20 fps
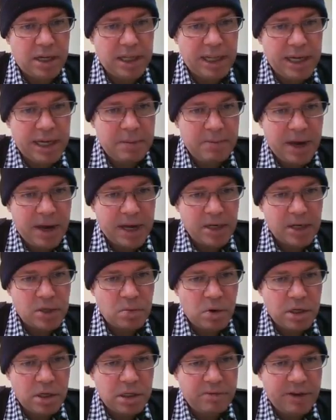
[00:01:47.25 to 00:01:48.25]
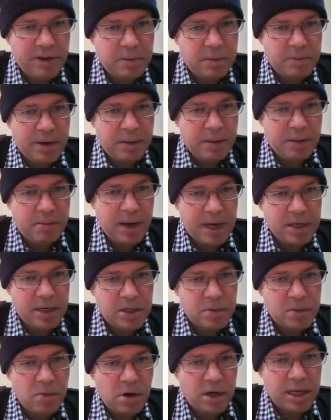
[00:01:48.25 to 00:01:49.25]
Clearly minus 1 divided by
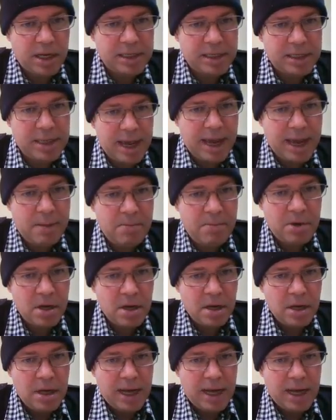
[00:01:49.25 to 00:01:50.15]
minus 1 is m.